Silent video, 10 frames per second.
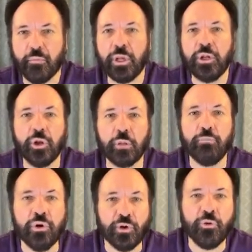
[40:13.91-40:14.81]
We do
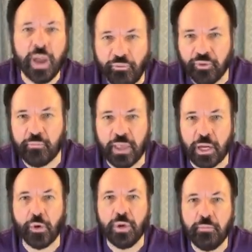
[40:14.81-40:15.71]
not move away from
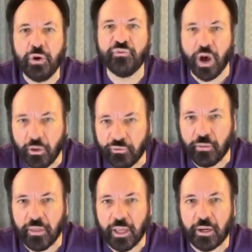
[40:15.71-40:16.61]
there. We move on
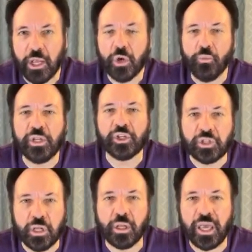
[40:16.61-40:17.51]
from there. We
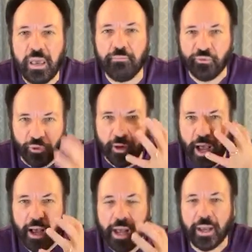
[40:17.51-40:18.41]
still keep
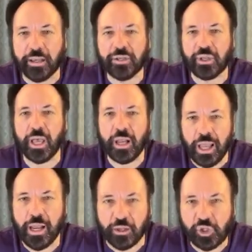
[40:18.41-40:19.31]
before our eyes and
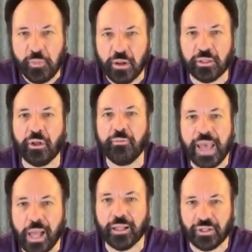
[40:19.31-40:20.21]
in our spirit the
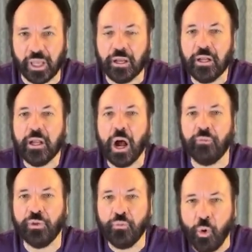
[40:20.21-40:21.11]
reality
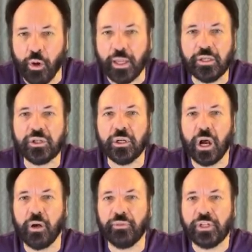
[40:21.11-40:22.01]
of the
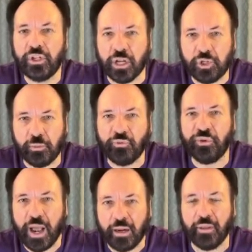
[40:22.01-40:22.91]
warnings of the judgment
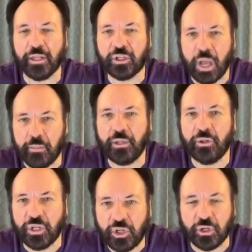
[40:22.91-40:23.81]
fire that is coming
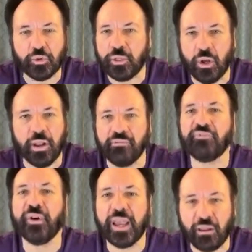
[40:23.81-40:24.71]
to the church. We don't
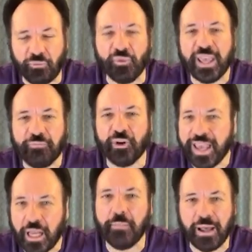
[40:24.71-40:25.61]
ever forget. If you
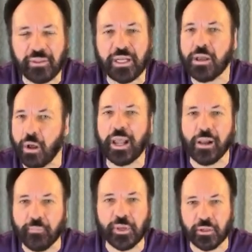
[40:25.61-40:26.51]
forget about that, God
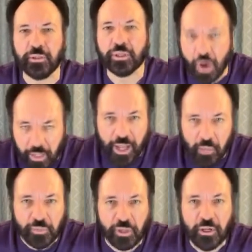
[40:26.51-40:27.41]
help you. God
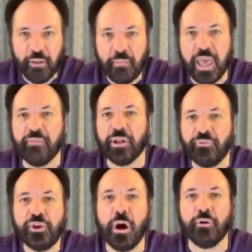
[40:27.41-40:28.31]
help you.
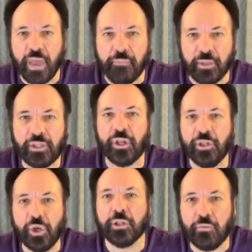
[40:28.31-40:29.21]
Even if you are remnant
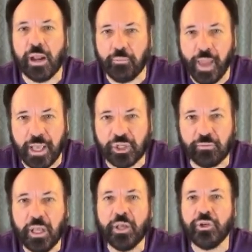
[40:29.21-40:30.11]
and you're in the right
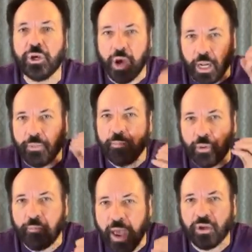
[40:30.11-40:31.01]
place, you've got to be
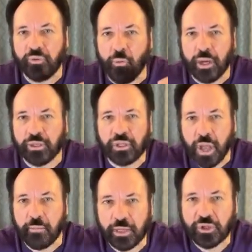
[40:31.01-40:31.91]
prepared for what is
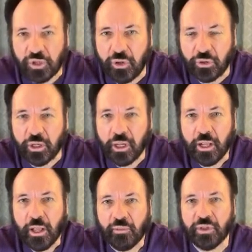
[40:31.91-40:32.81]
coming soon.
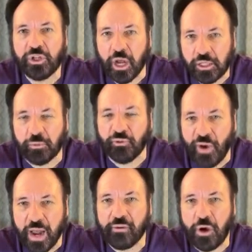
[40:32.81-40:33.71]
The judgment
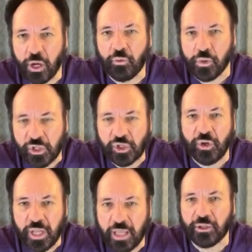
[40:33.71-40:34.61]
fire of God will
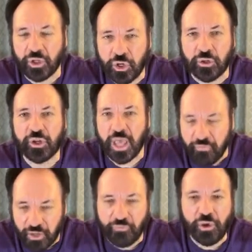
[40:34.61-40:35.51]
soon hit the church.
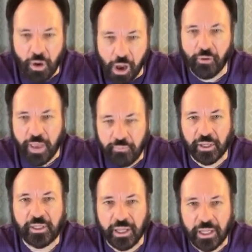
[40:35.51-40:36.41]
Even if you are
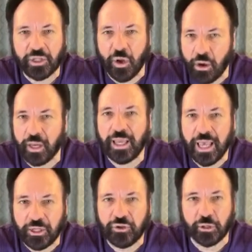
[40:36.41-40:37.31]
remnant and it's not going to
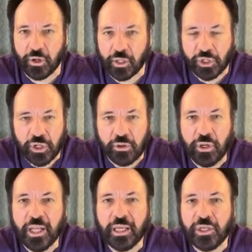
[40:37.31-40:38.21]
hit you and hurt
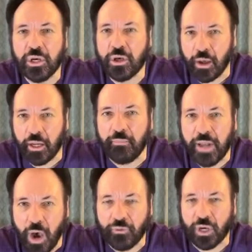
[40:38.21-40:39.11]
you, you got
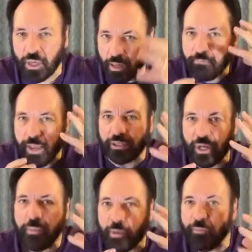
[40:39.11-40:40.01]
to know, you got to
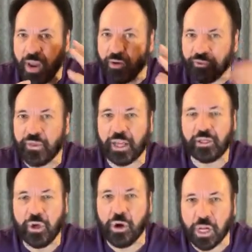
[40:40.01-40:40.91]
mentally prepare for
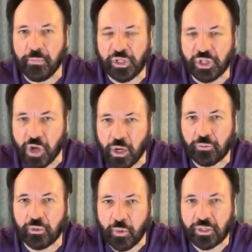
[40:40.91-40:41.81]
that. You're going to be
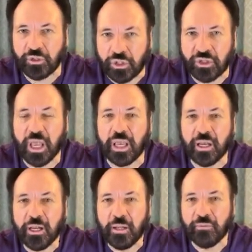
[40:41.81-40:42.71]
shocked with what you
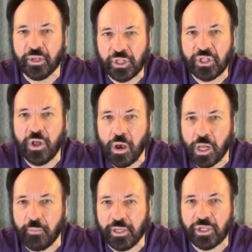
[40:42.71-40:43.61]
see. This is
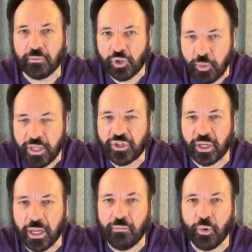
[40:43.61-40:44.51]
not going to be some sweet
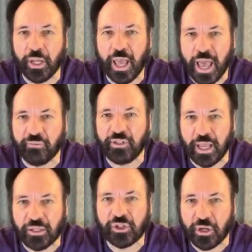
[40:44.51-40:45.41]
Sunday morning
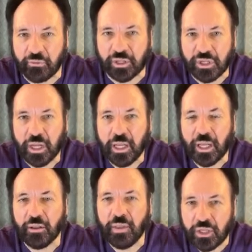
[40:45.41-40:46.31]
half dead service.
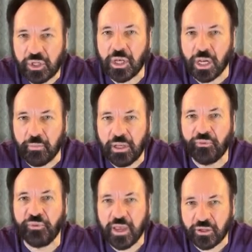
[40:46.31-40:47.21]
This is going to
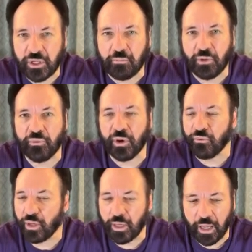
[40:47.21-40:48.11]
be fearsome
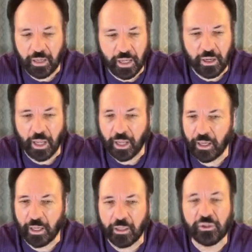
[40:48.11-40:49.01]
and, and, and,
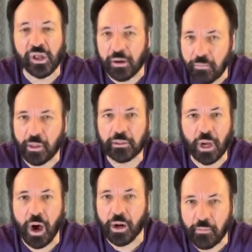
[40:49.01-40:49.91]
and, and
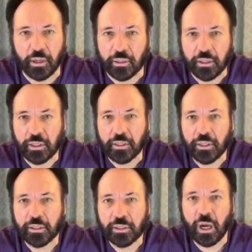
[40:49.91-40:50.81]
terrible, horrible,
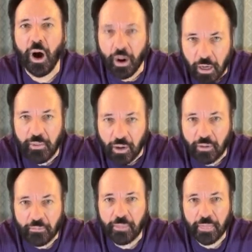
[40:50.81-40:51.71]

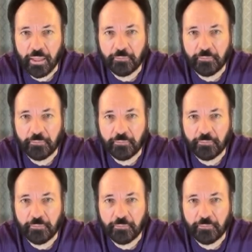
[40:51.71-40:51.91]
horrible.